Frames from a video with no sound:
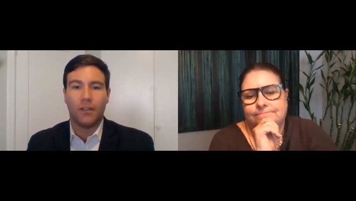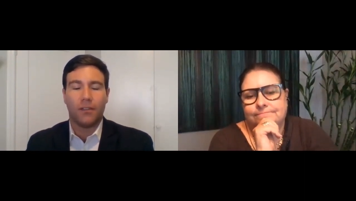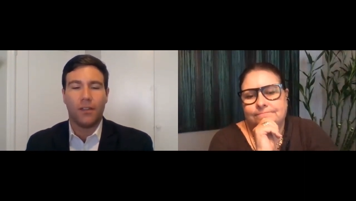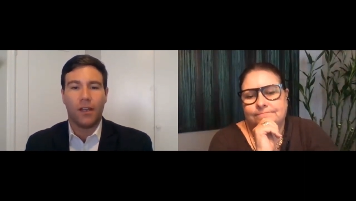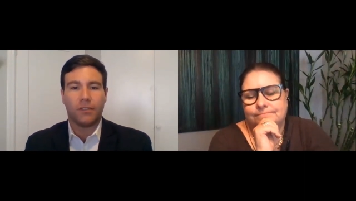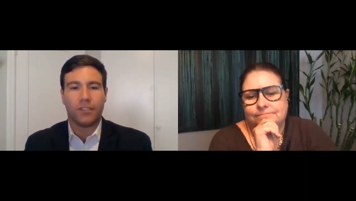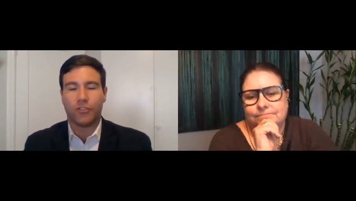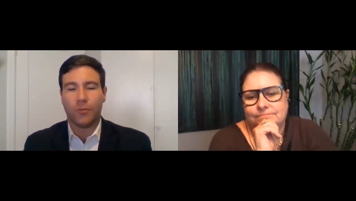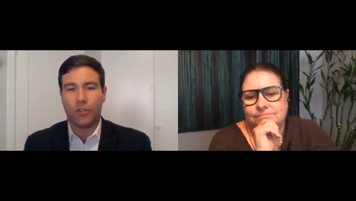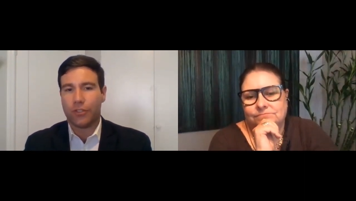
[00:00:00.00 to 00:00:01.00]
Speaker 1: the
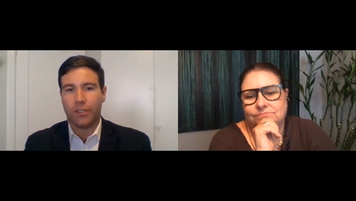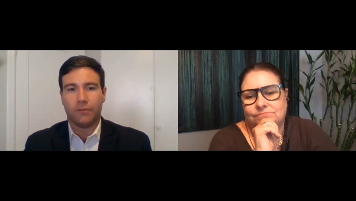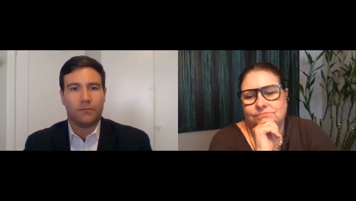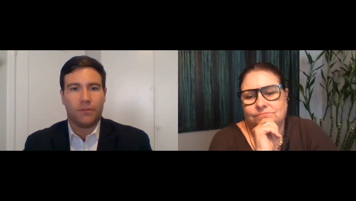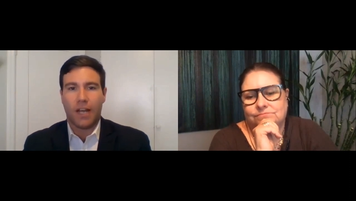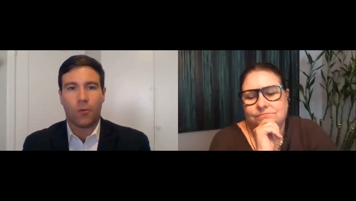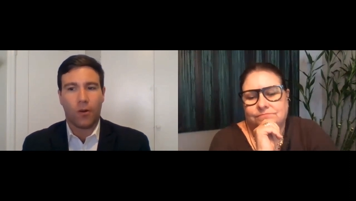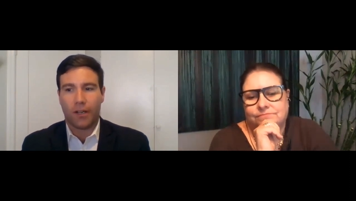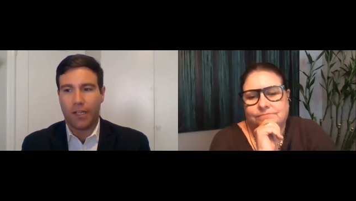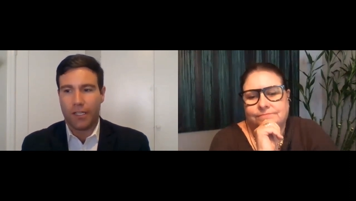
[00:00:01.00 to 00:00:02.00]
distribution
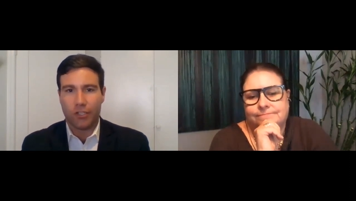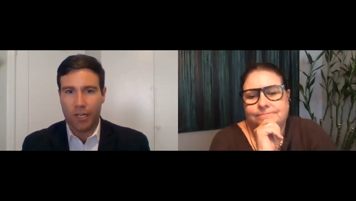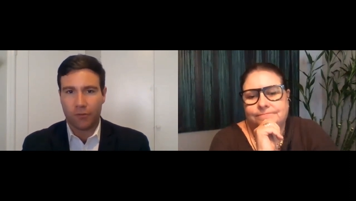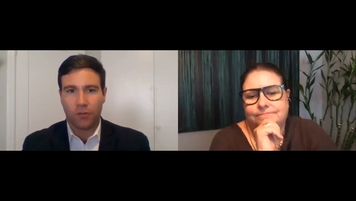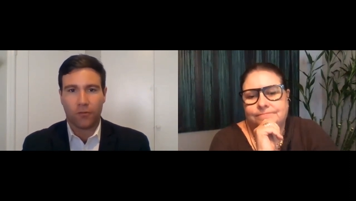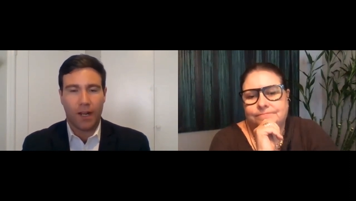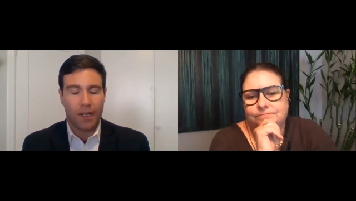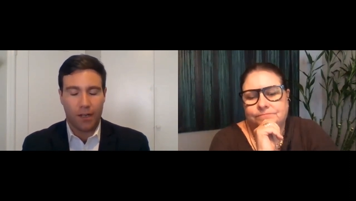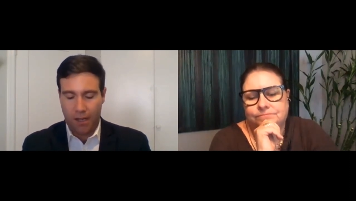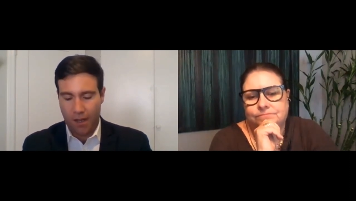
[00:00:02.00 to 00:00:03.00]
network in general,
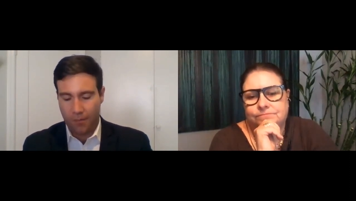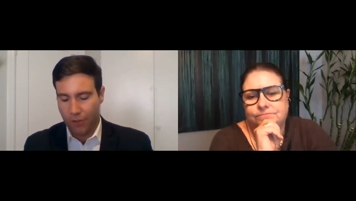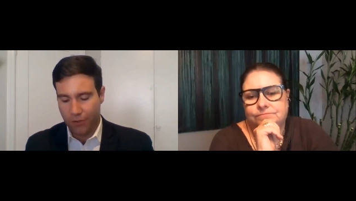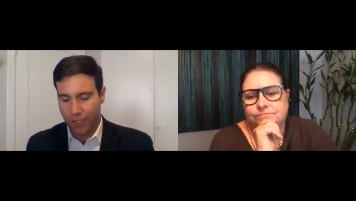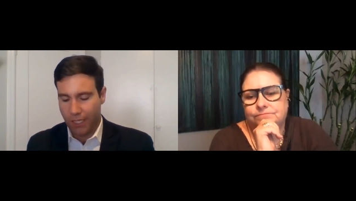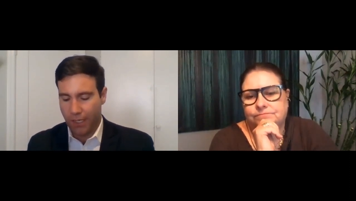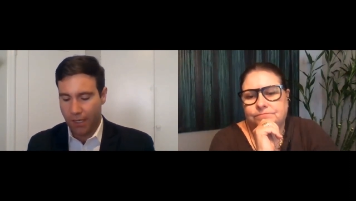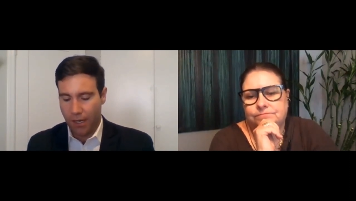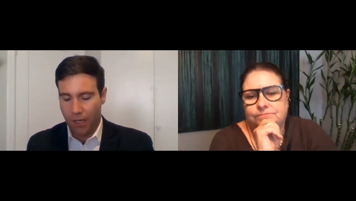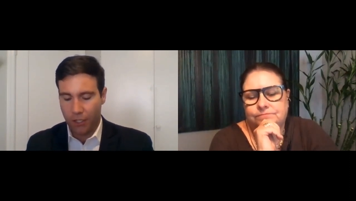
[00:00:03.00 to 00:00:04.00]
right? Um, you're seeing
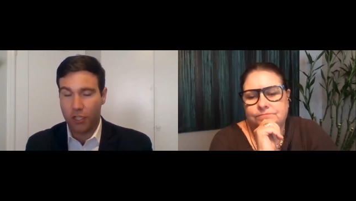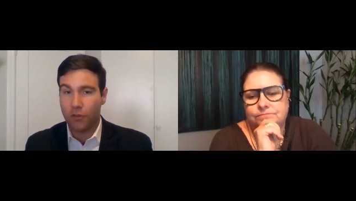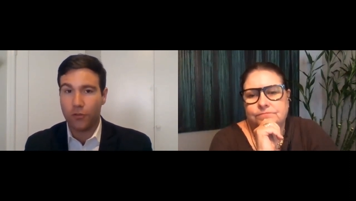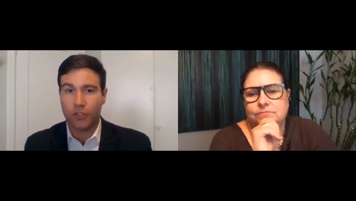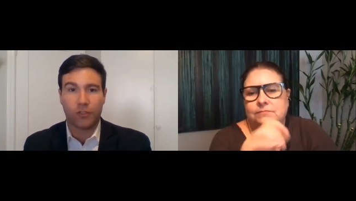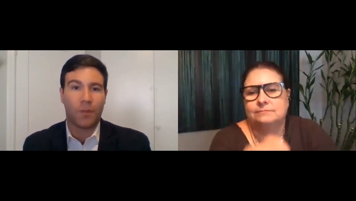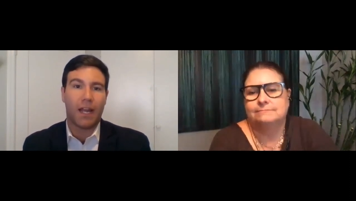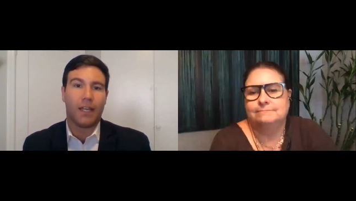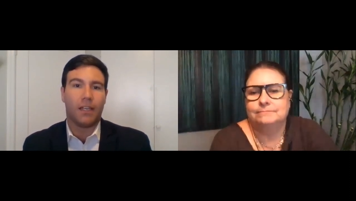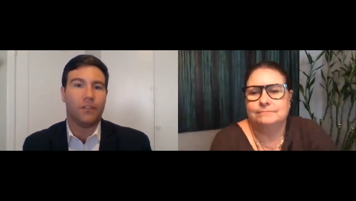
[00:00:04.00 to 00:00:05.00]
a, a, huge
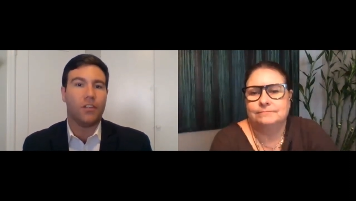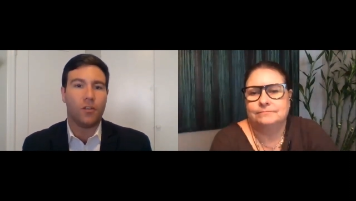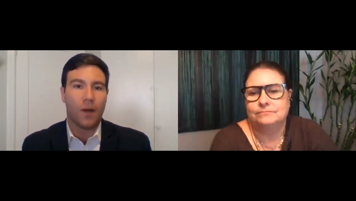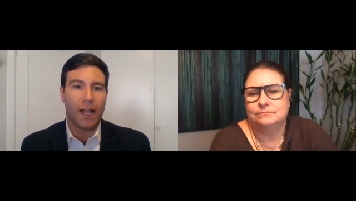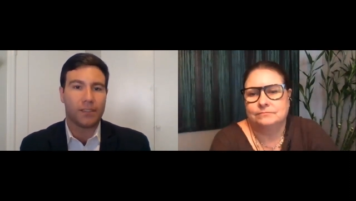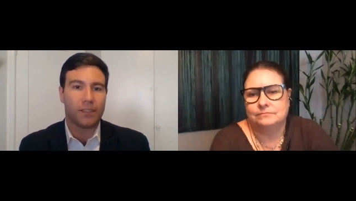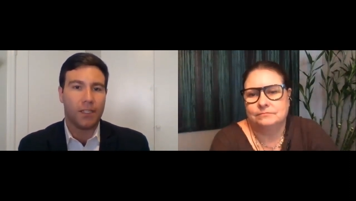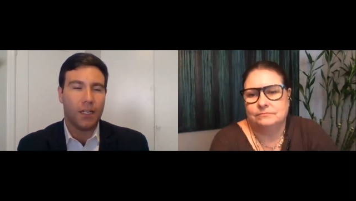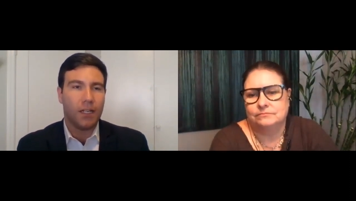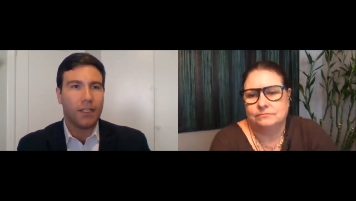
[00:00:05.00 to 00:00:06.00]
spike in the
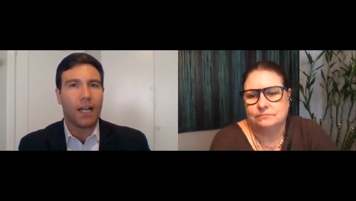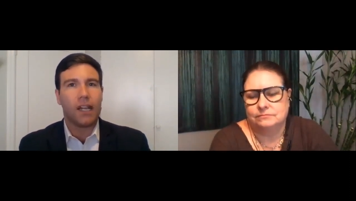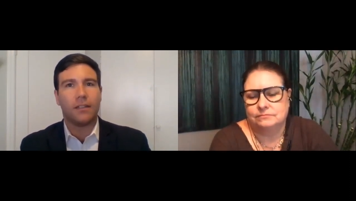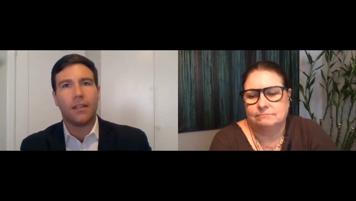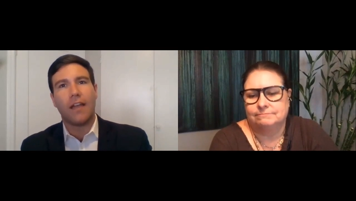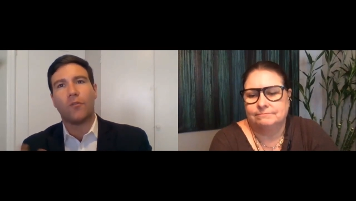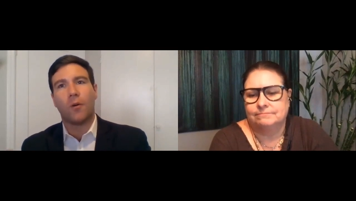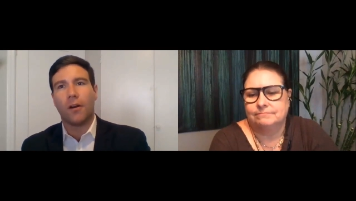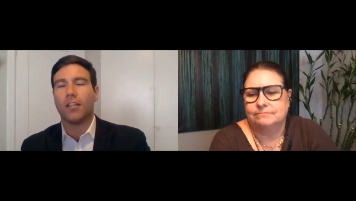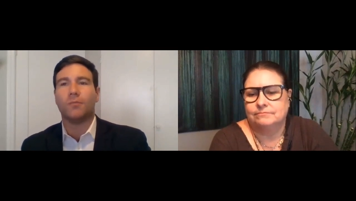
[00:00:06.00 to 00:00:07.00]
US, not
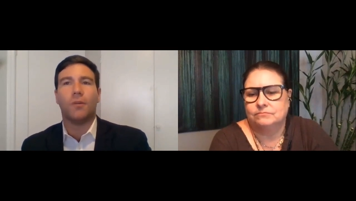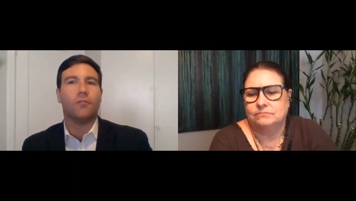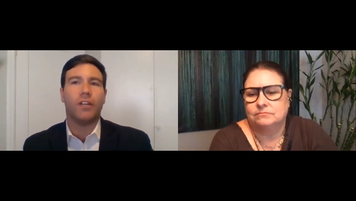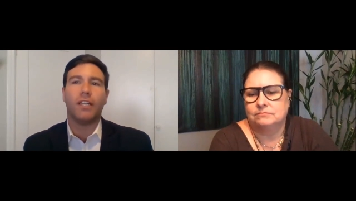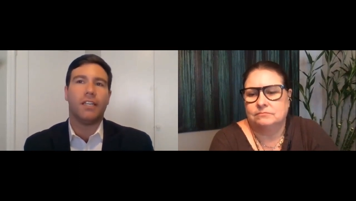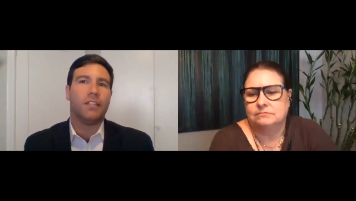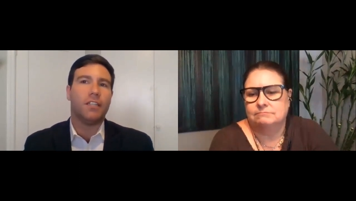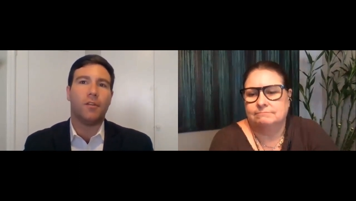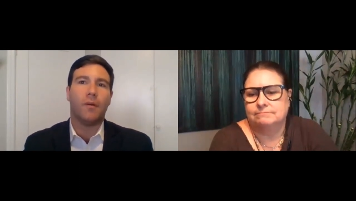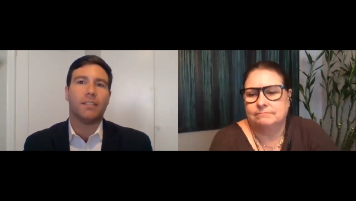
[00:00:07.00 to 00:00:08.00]
everywhere else, but really in
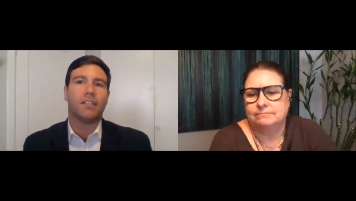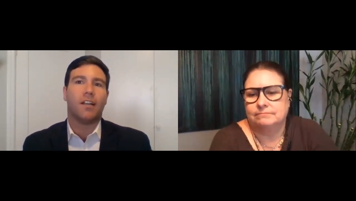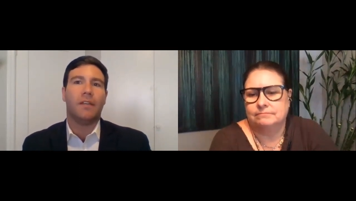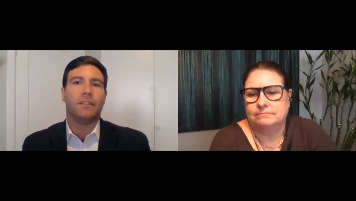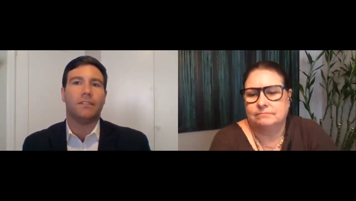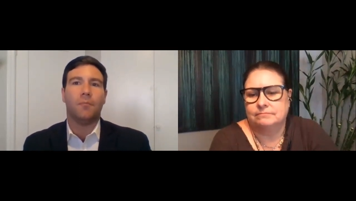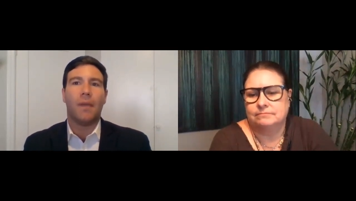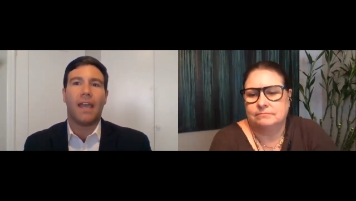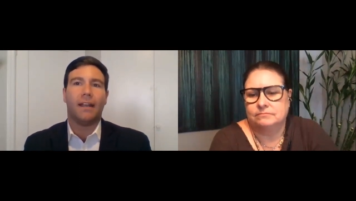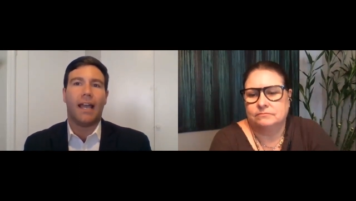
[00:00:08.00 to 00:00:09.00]
the US. I mean,
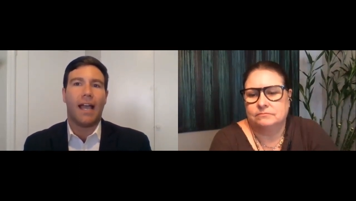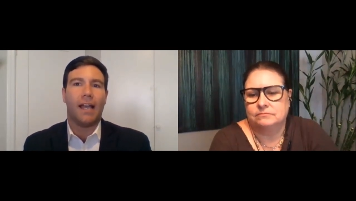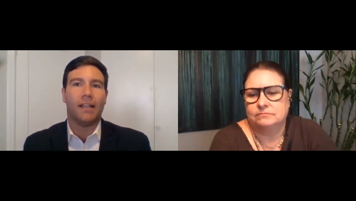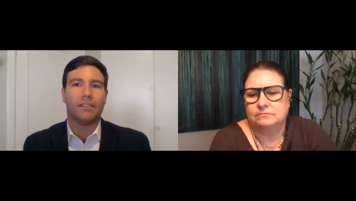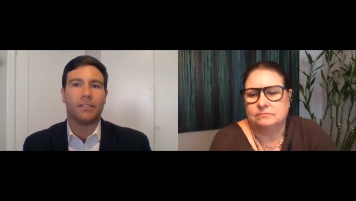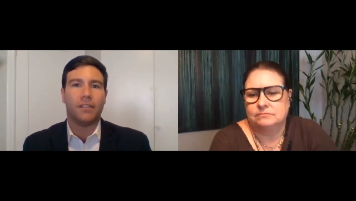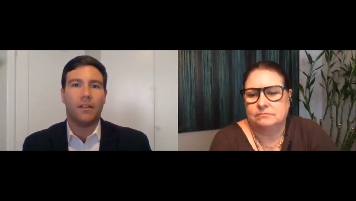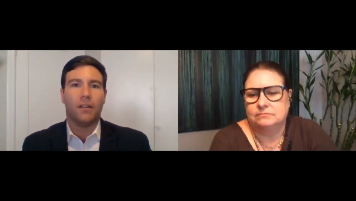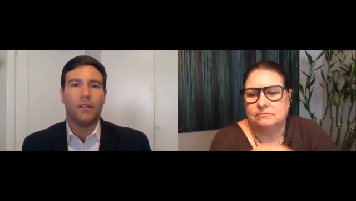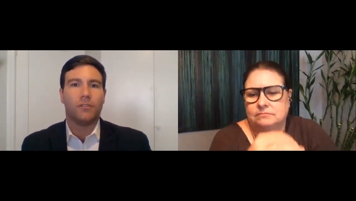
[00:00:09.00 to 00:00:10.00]
demand has
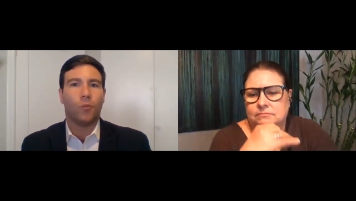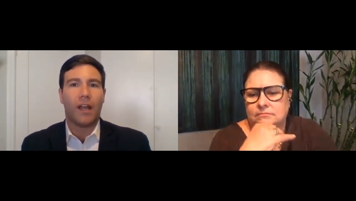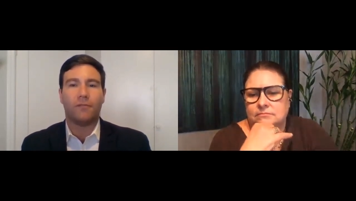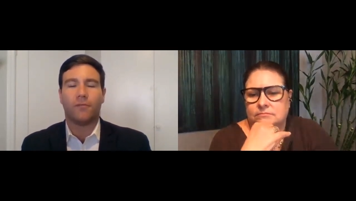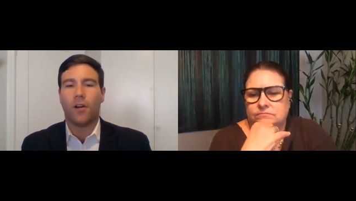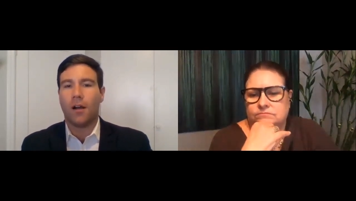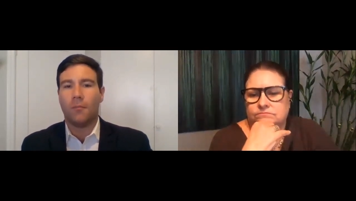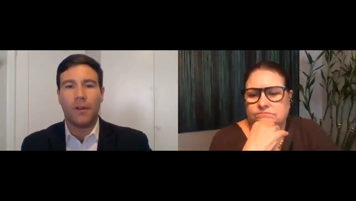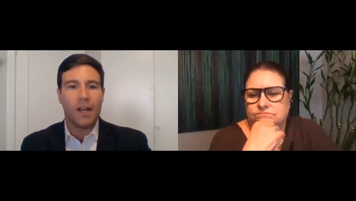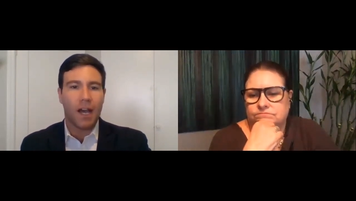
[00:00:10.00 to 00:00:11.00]
went
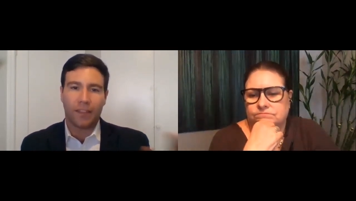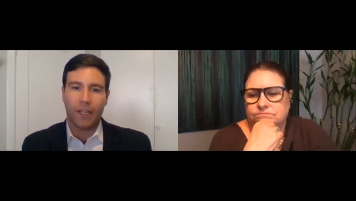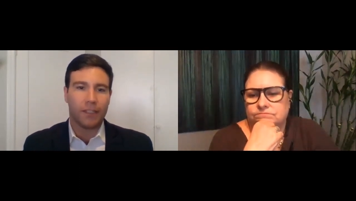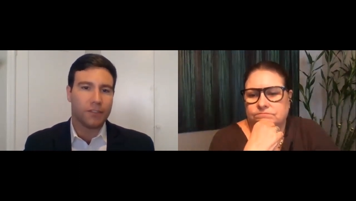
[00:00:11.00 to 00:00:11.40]
from nothing